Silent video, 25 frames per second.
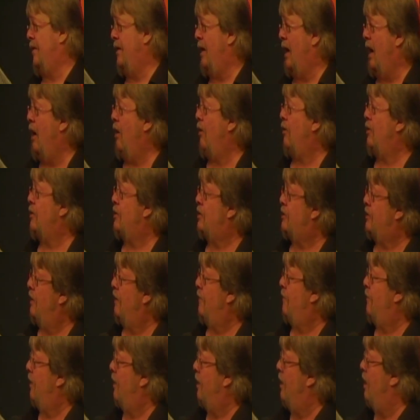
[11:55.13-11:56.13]
all the
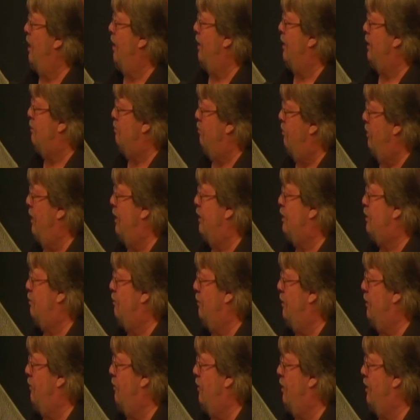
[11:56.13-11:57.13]
stuff that God has blessed
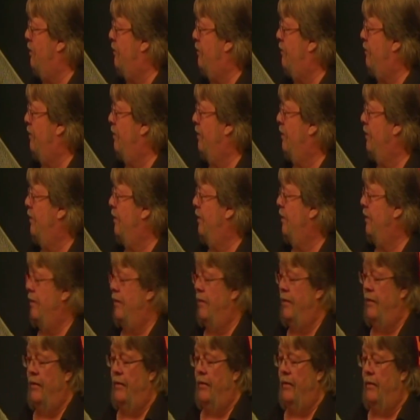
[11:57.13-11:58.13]
me with,
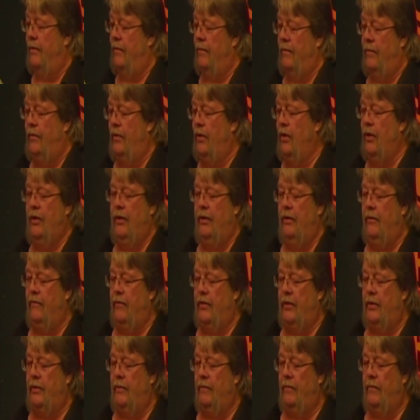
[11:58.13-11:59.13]
none of
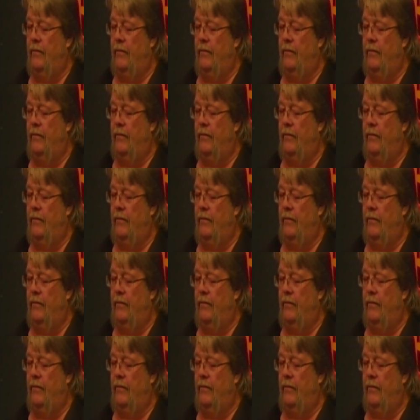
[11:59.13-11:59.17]
it